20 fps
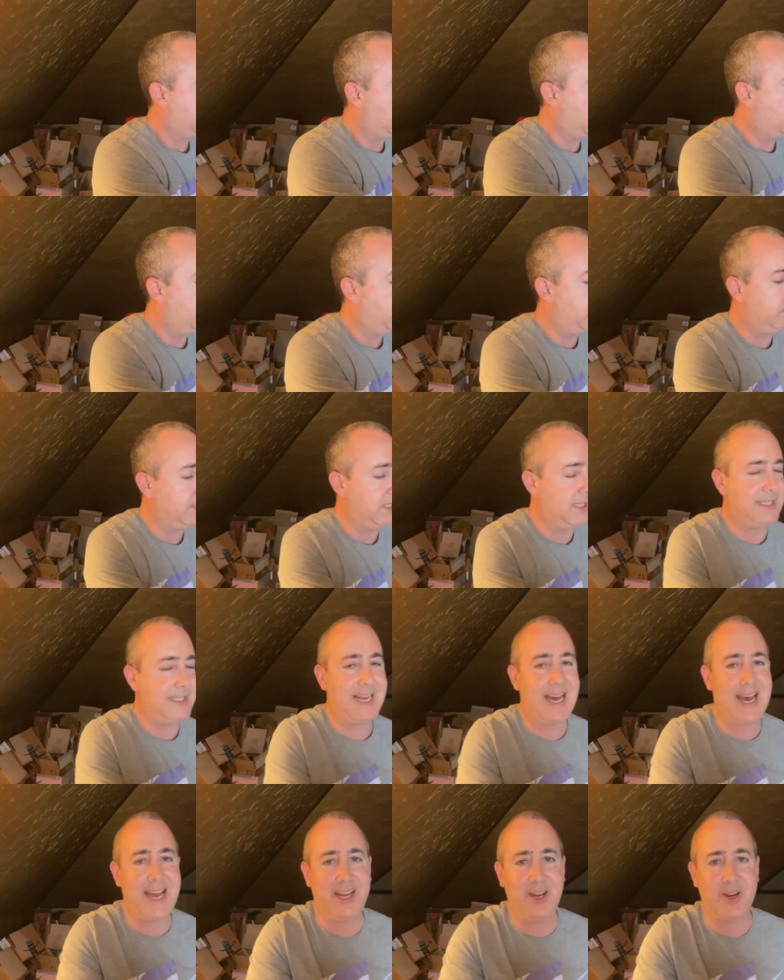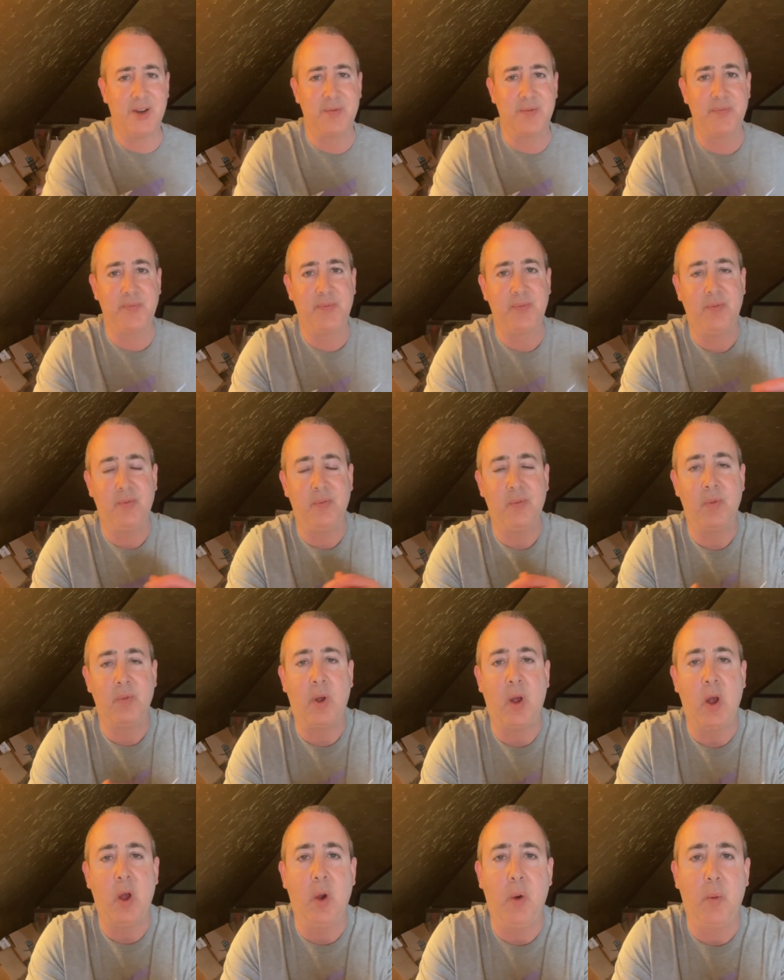will desire
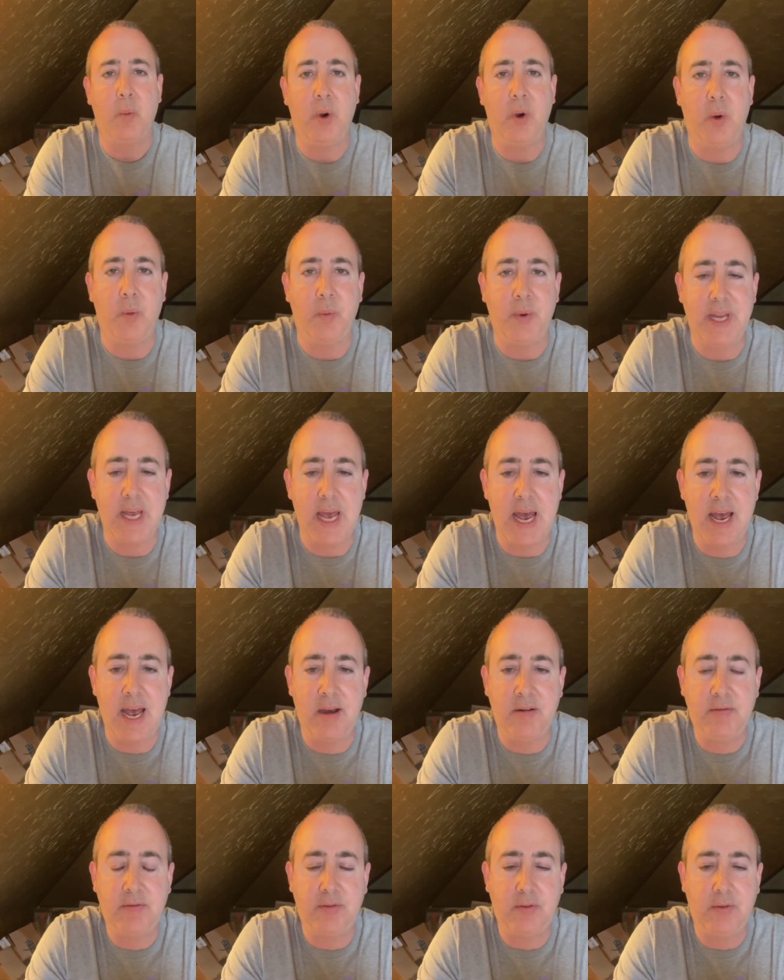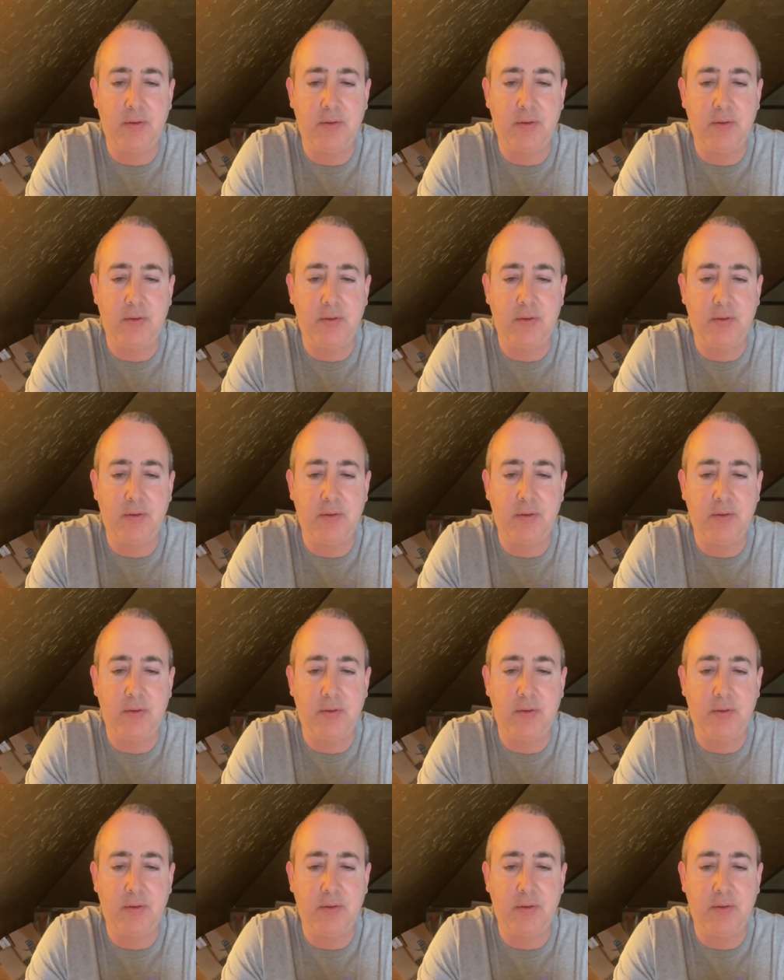what we have,